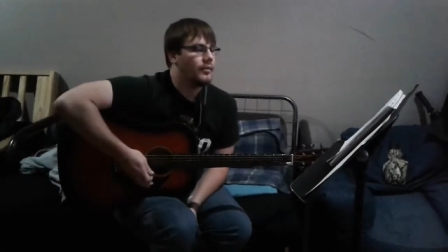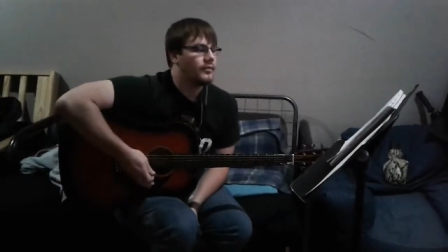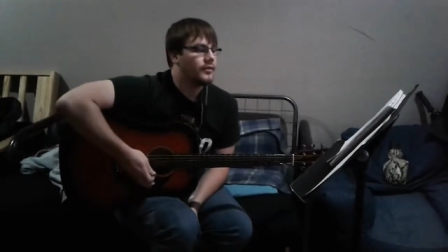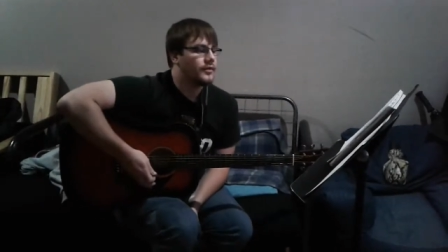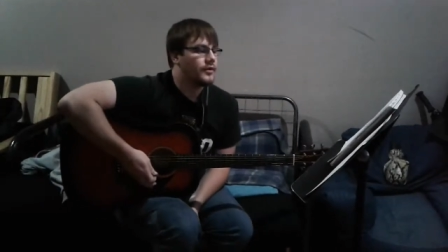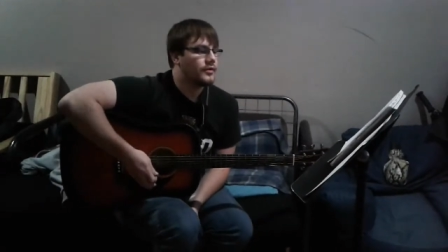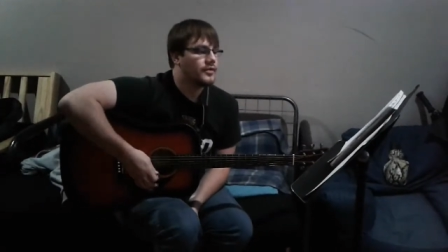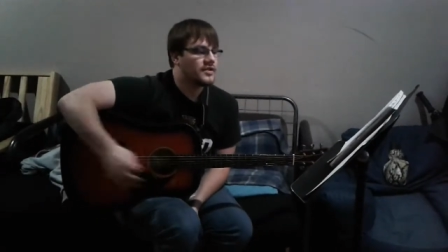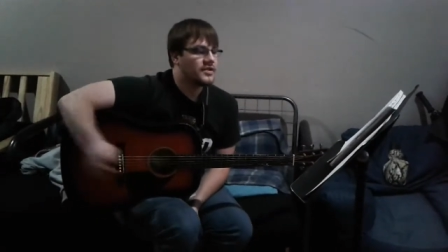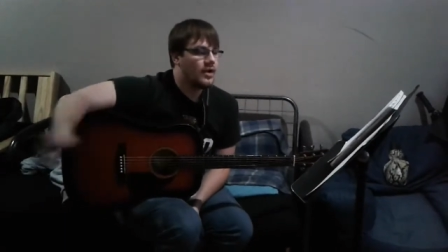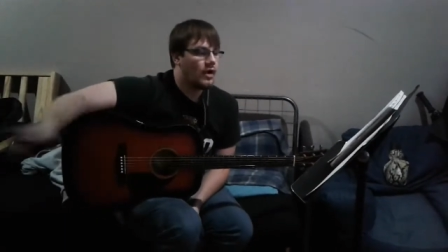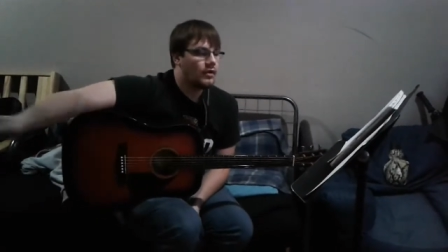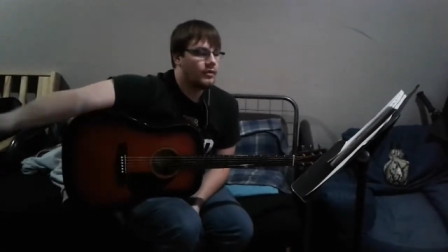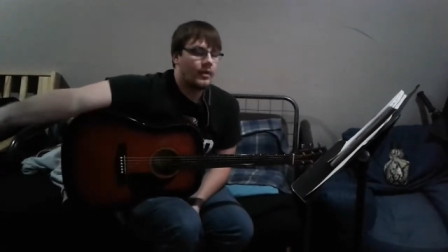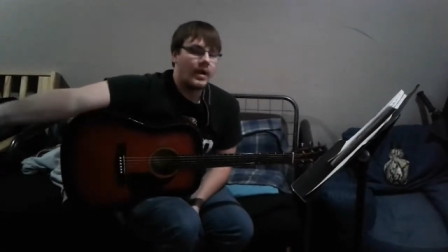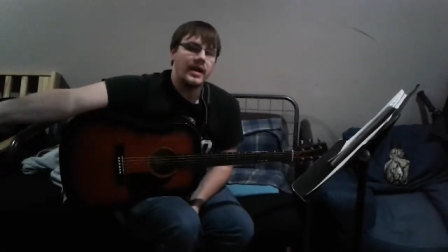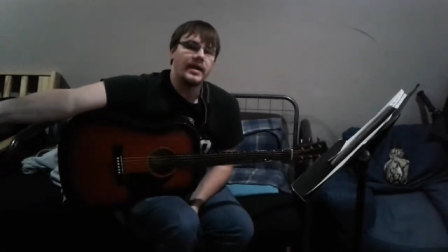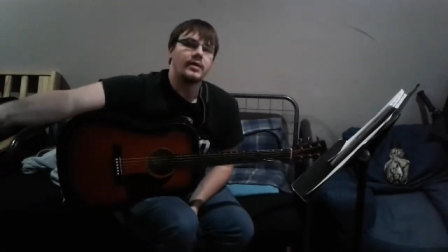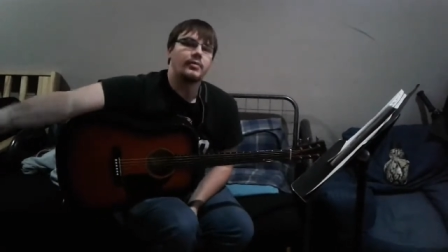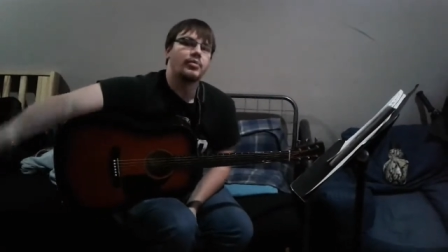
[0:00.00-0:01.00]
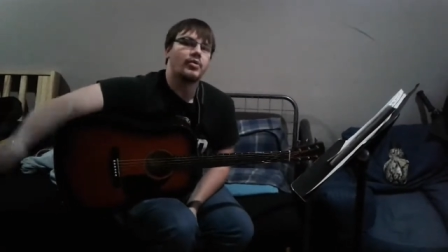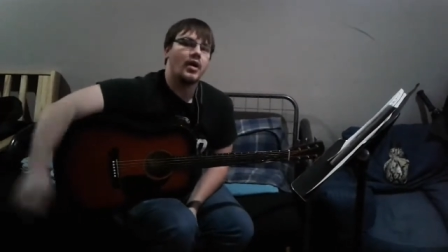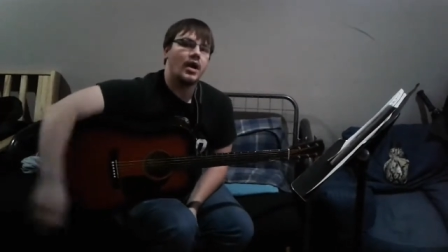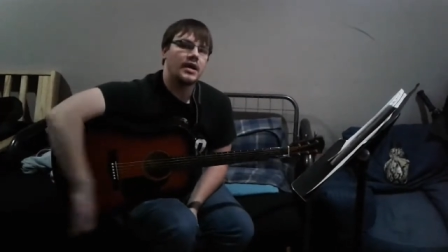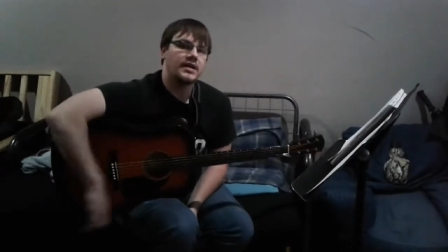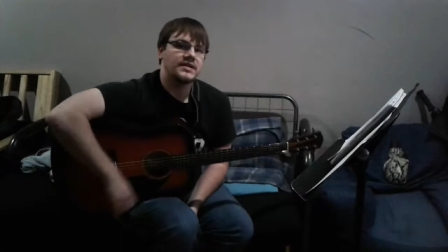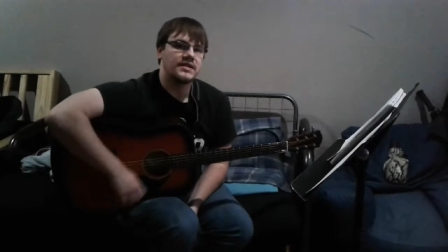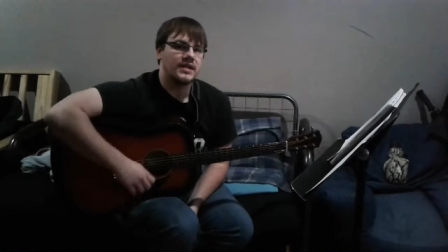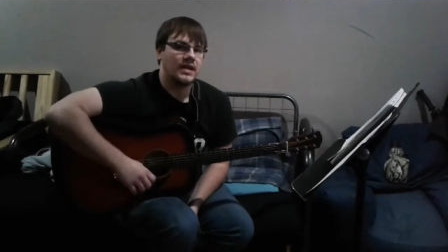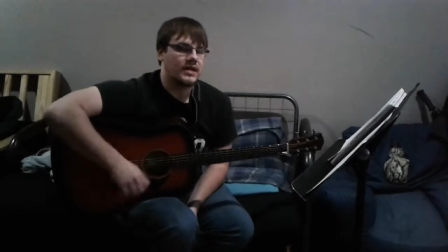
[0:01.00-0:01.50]
through the songwriting
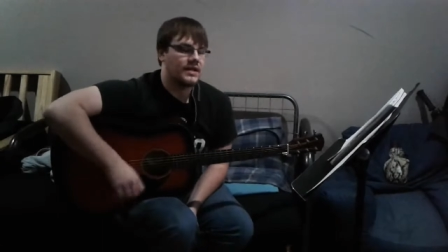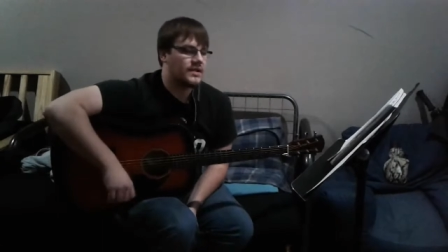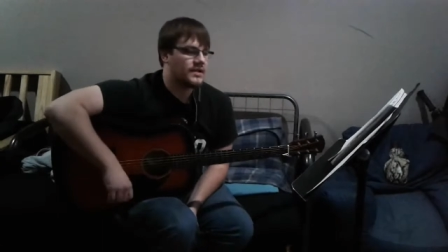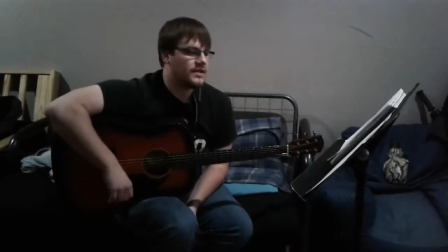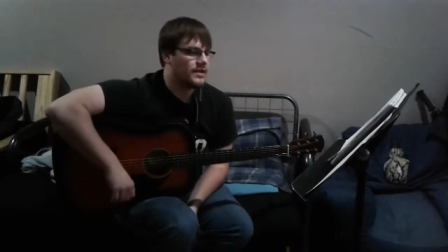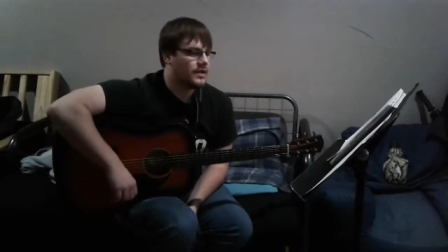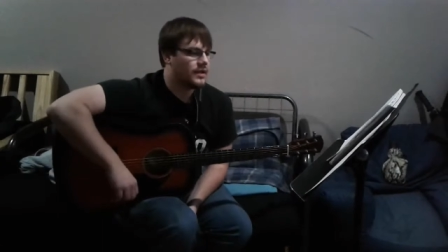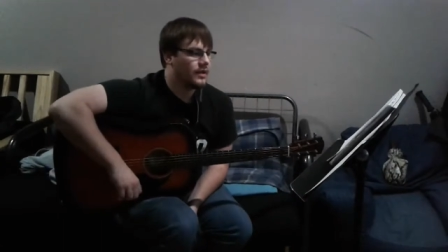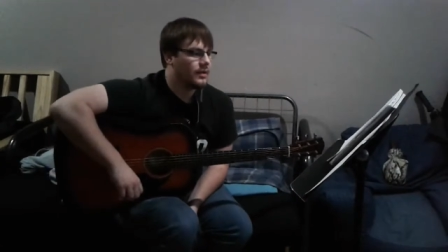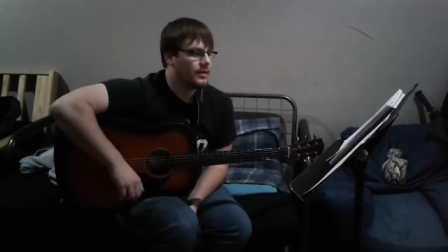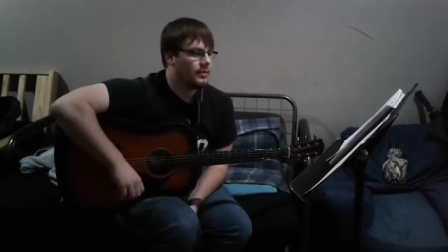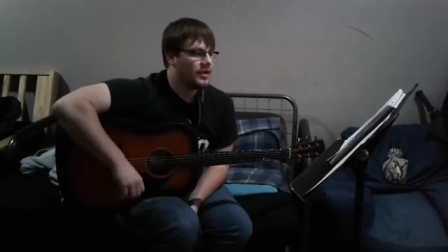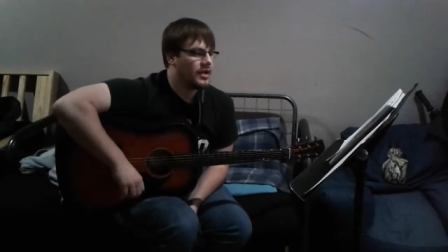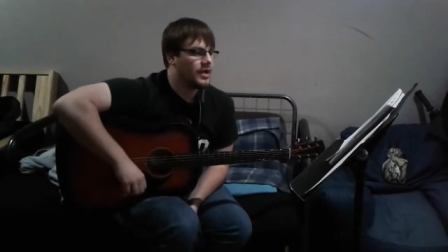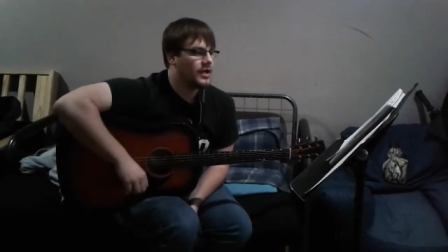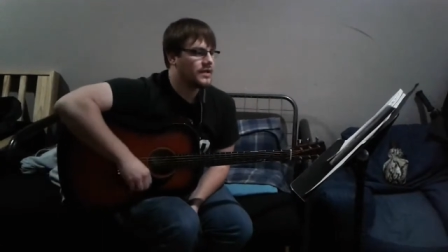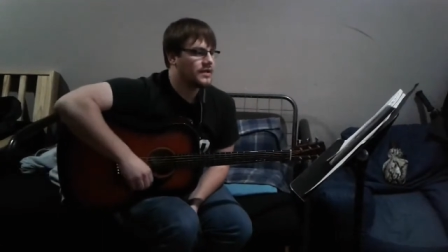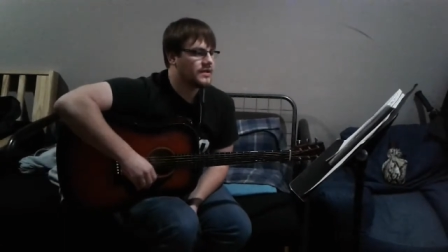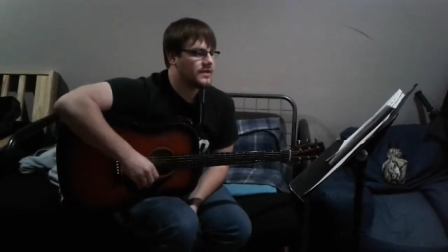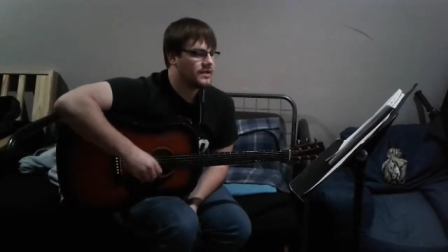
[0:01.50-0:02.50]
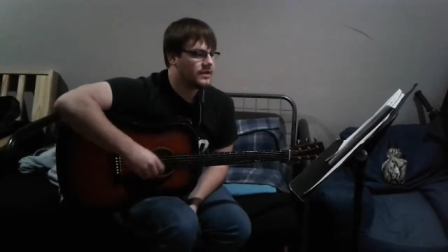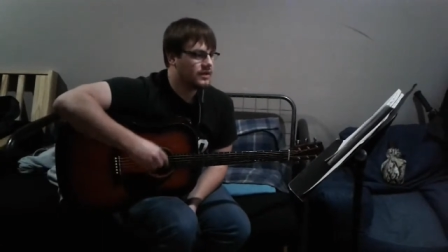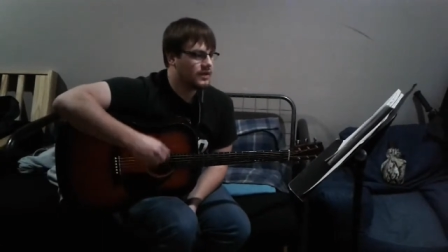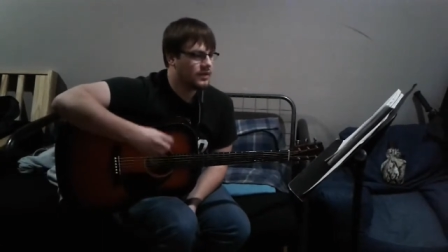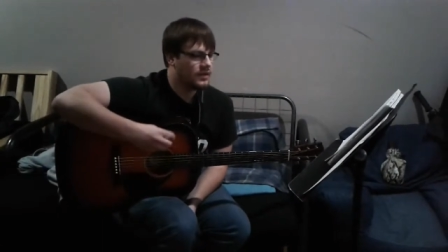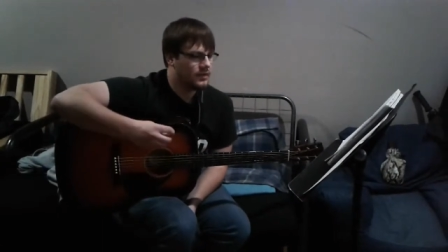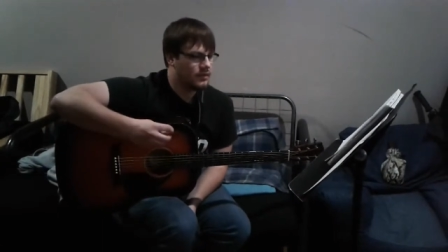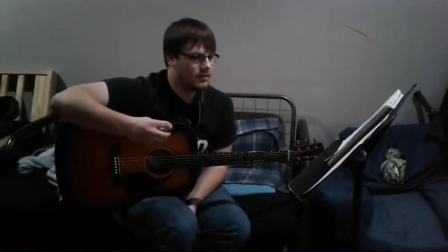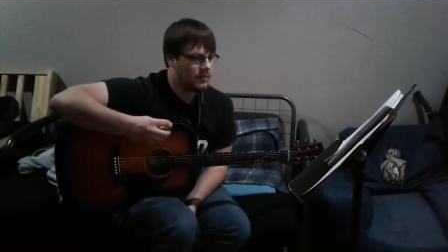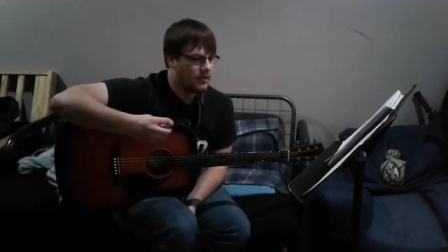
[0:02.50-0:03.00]
process, because
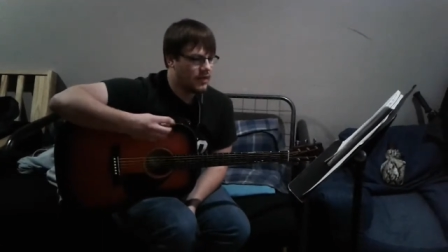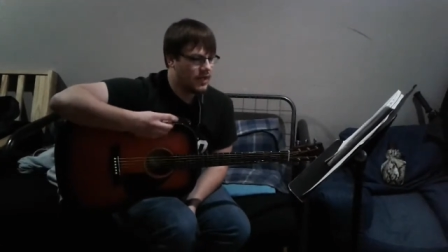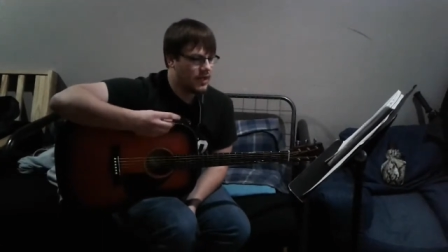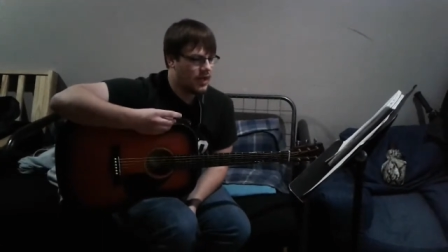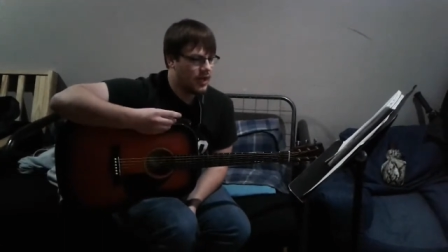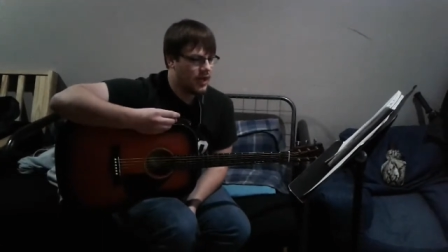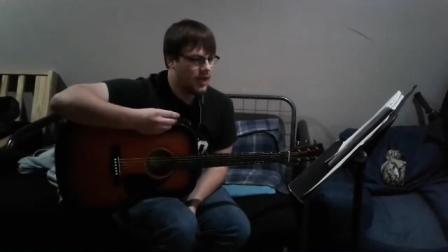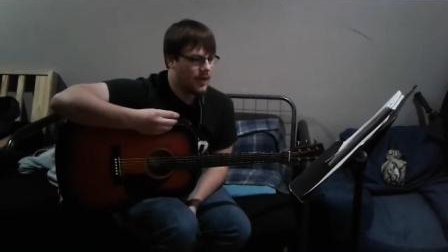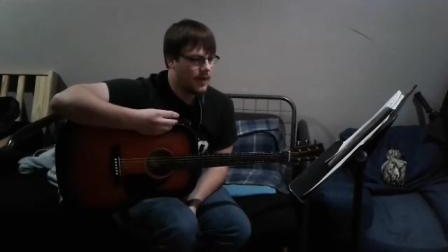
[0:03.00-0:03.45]
the